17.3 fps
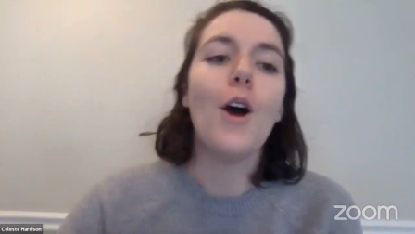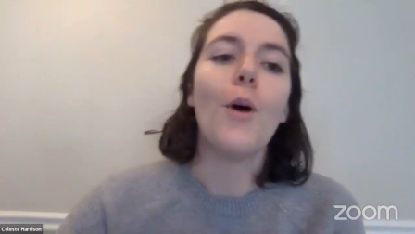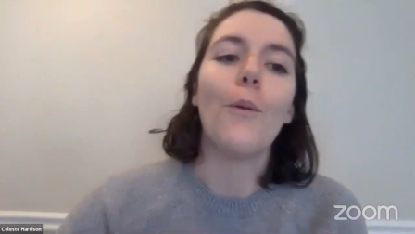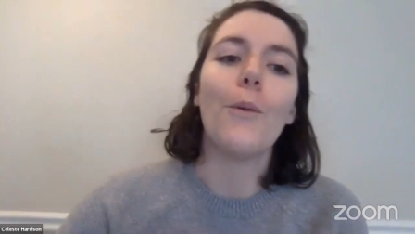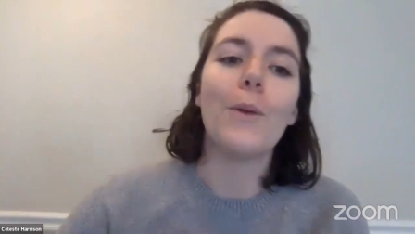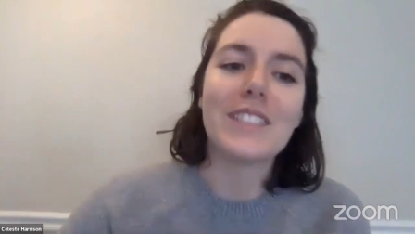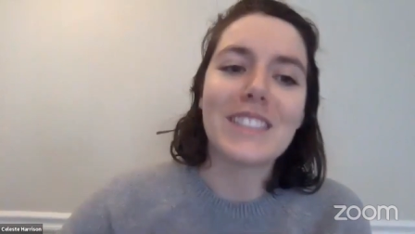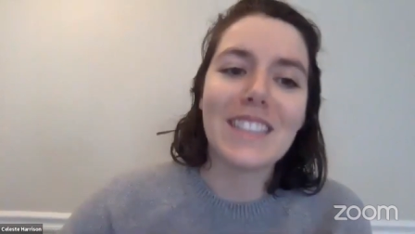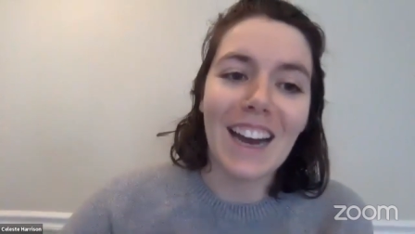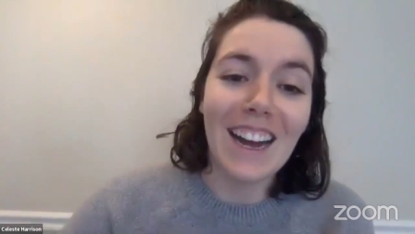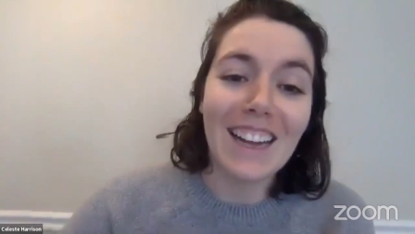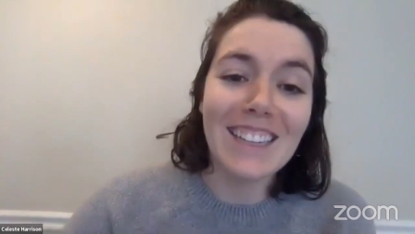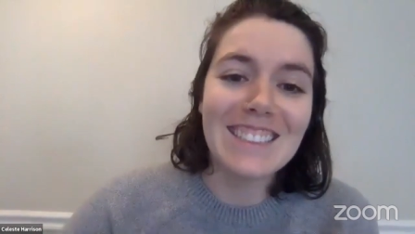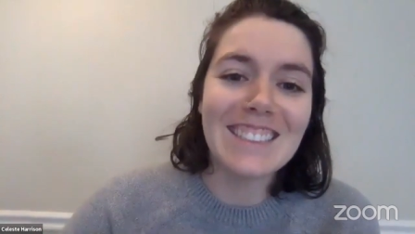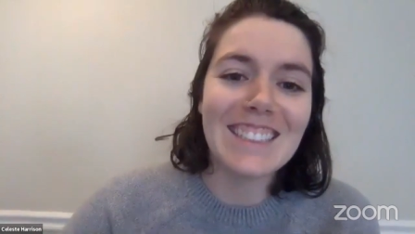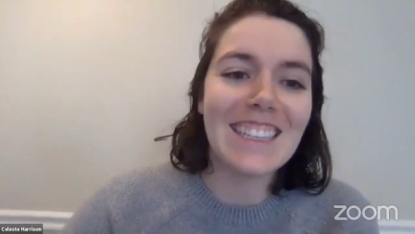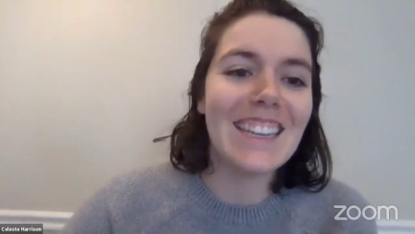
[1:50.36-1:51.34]

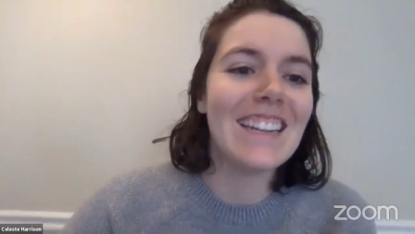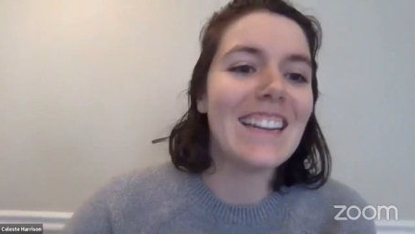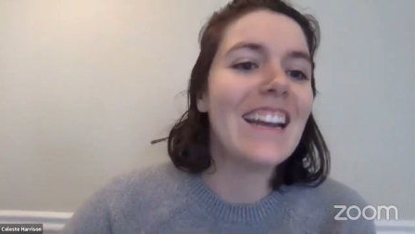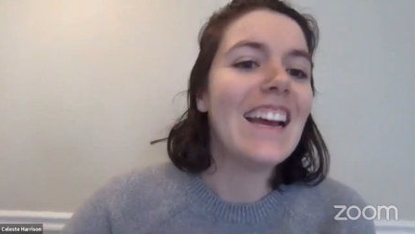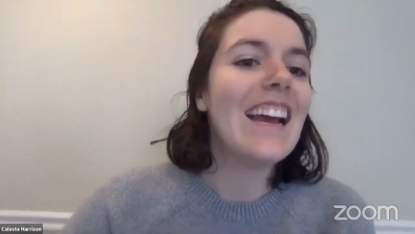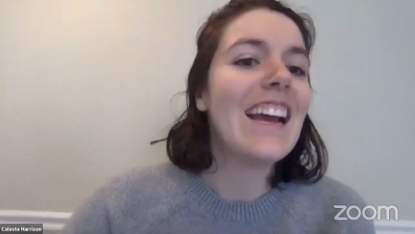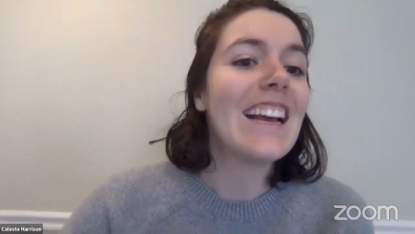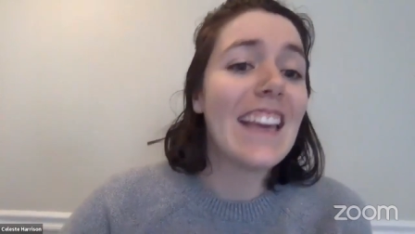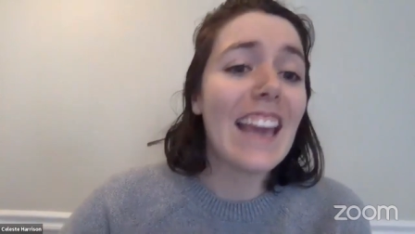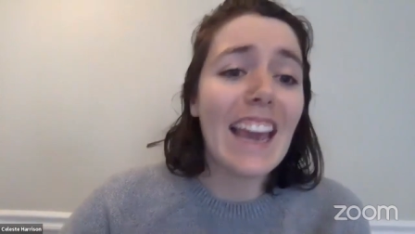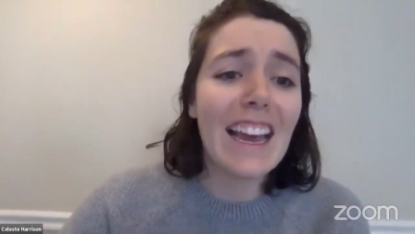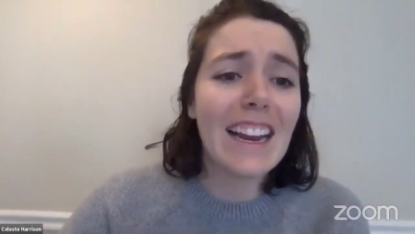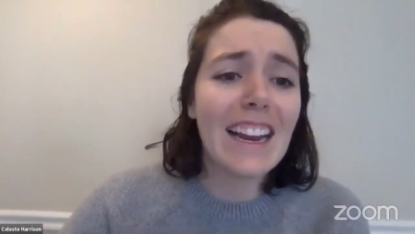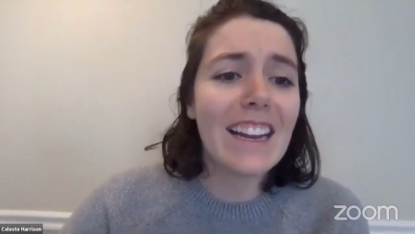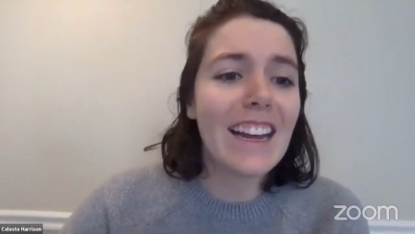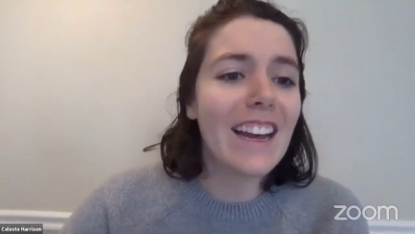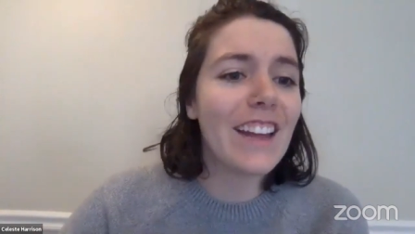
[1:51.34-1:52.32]
Wisconsin,
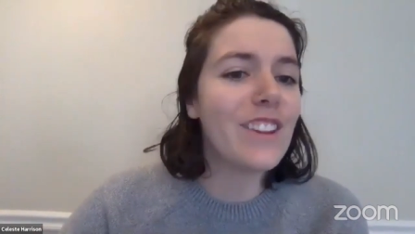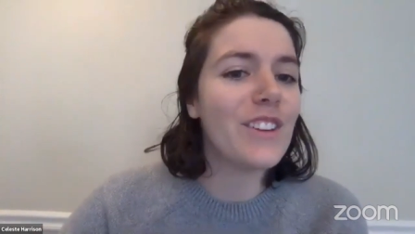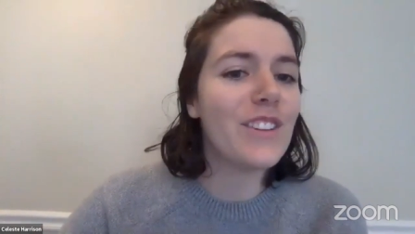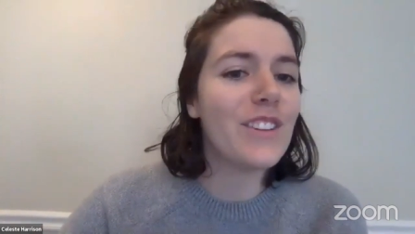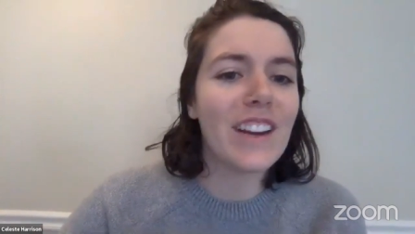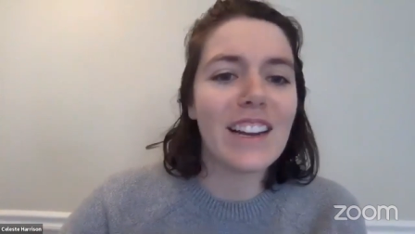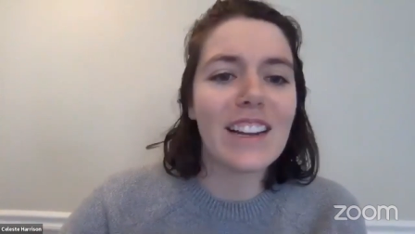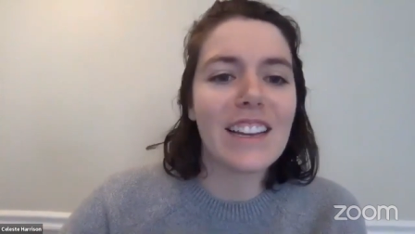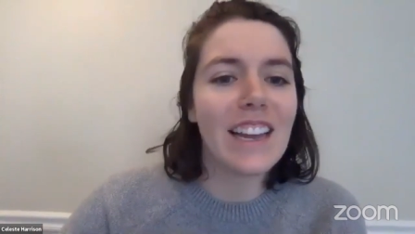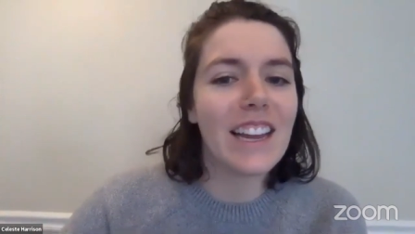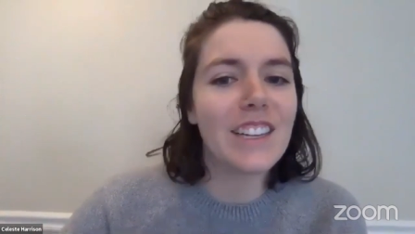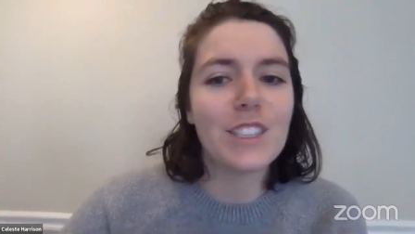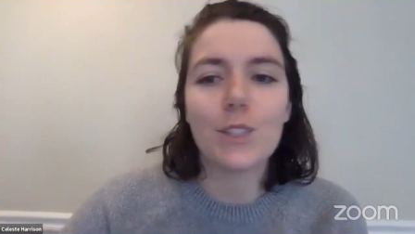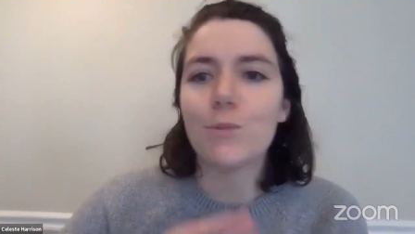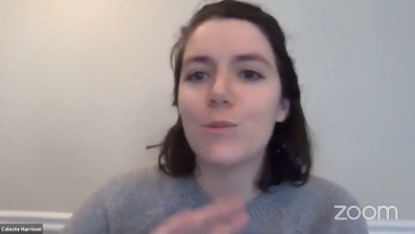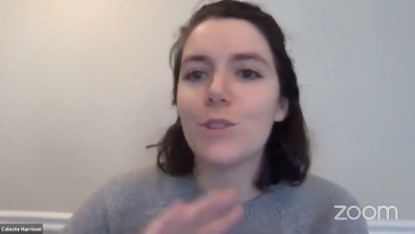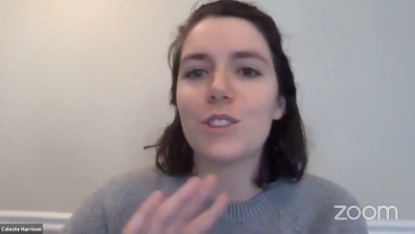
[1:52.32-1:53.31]
Canada, the United
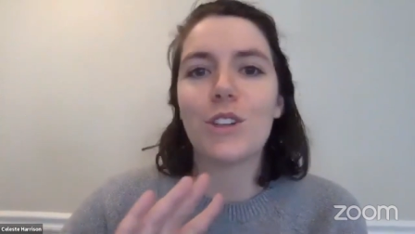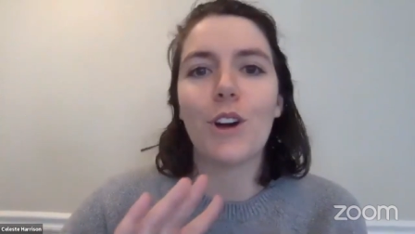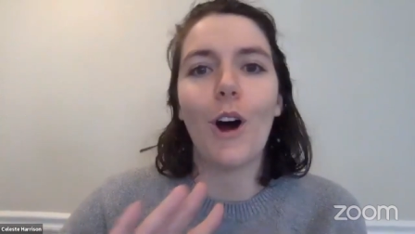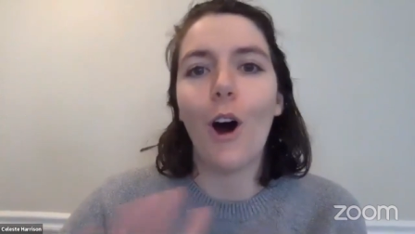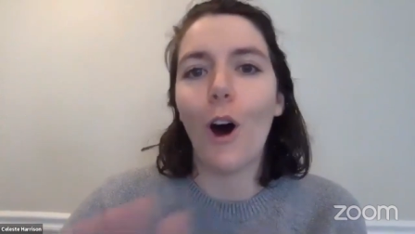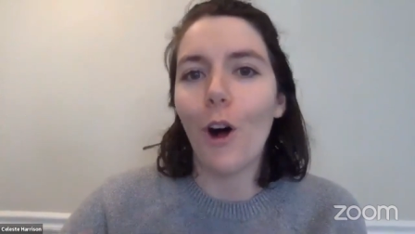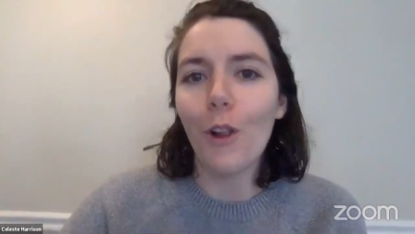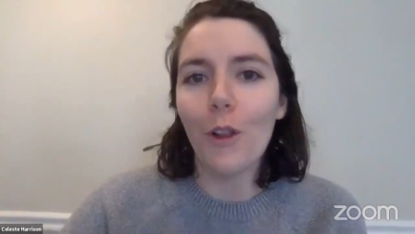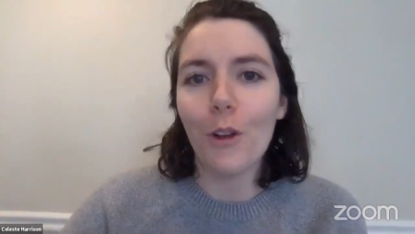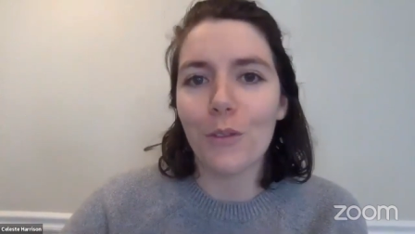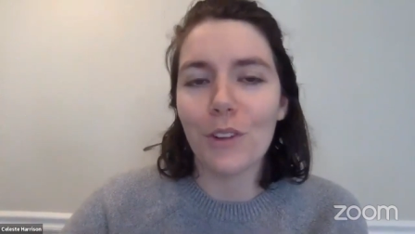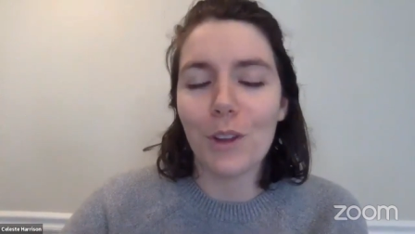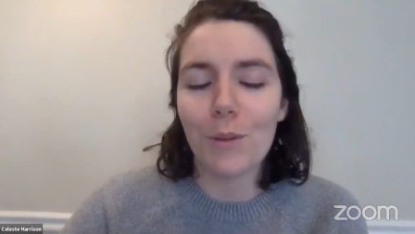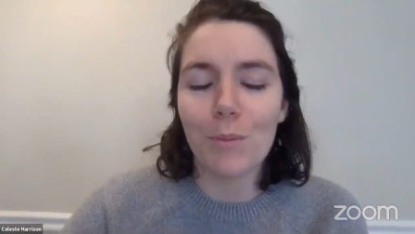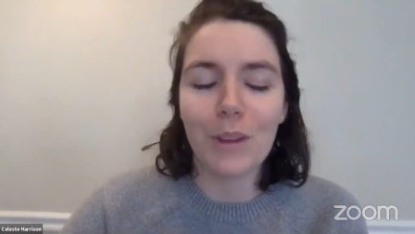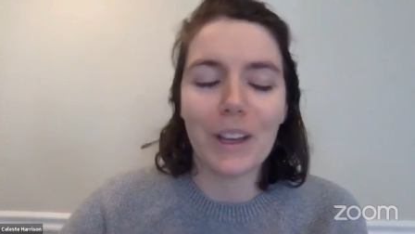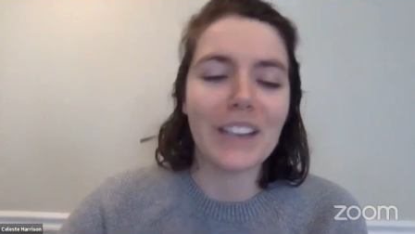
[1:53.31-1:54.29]
Kingdom, just all over
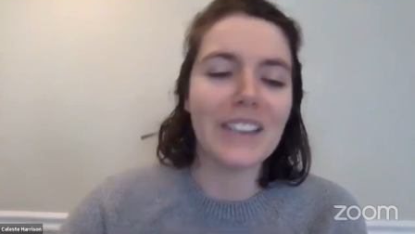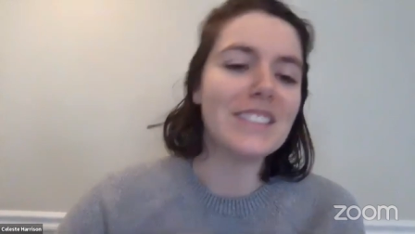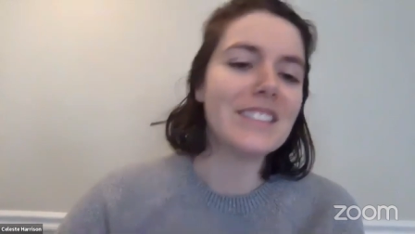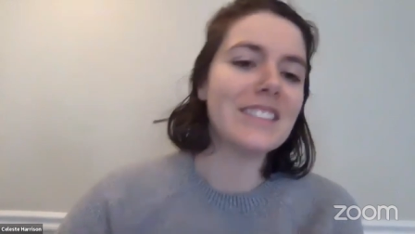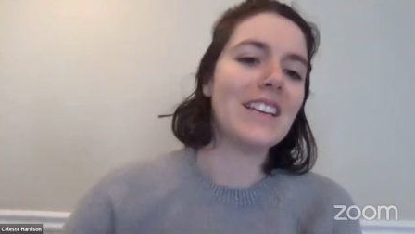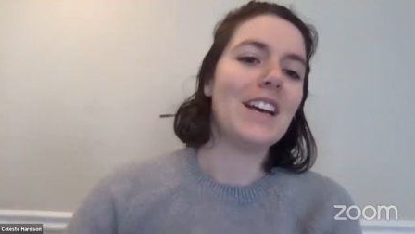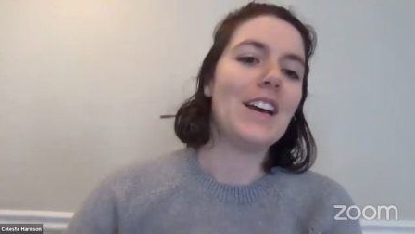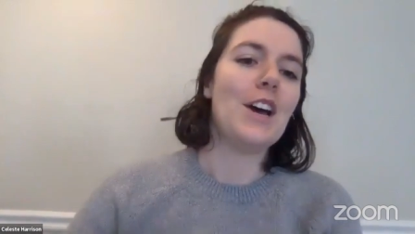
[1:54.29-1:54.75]
the place.